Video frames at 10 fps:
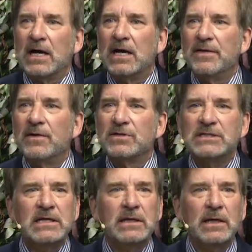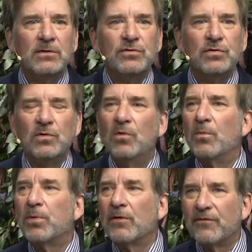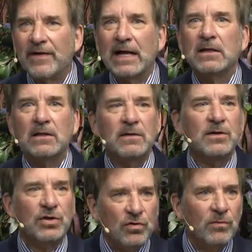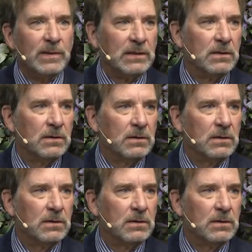Uh, they're seeking to perfect the human.